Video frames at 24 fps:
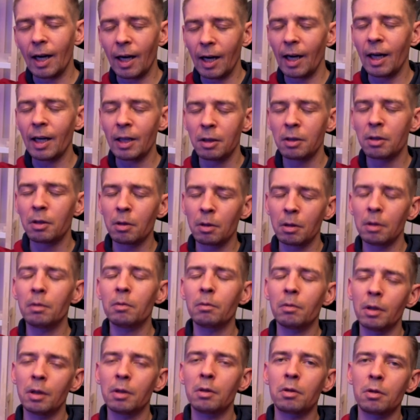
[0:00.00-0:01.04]
I don't
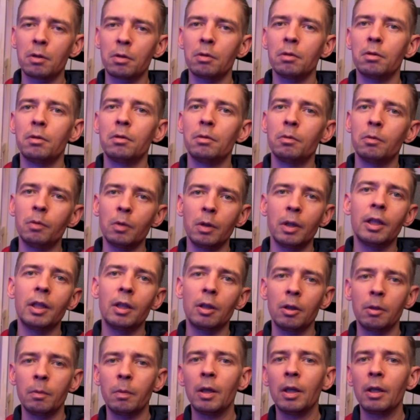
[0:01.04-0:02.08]
want to worry
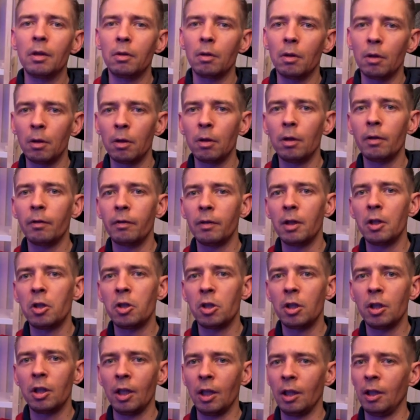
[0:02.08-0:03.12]
about all of this
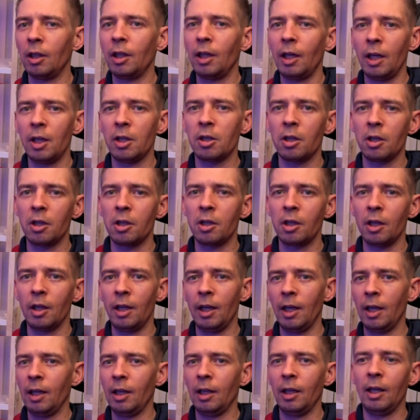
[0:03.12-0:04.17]
shit and crash this
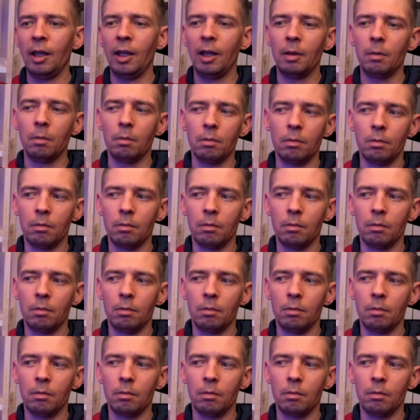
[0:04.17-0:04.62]
again and